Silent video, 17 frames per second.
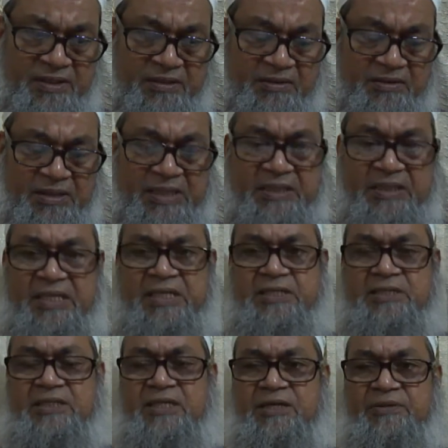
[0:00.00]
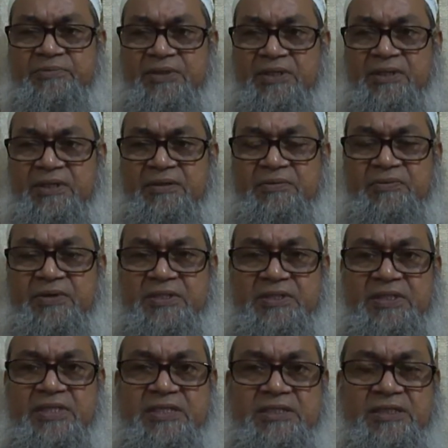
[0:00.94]
gas therapy, in
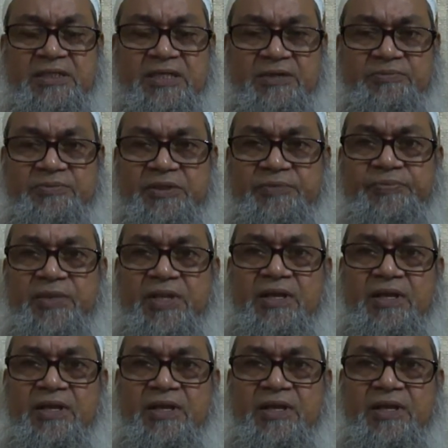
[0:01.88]
first gas therapy,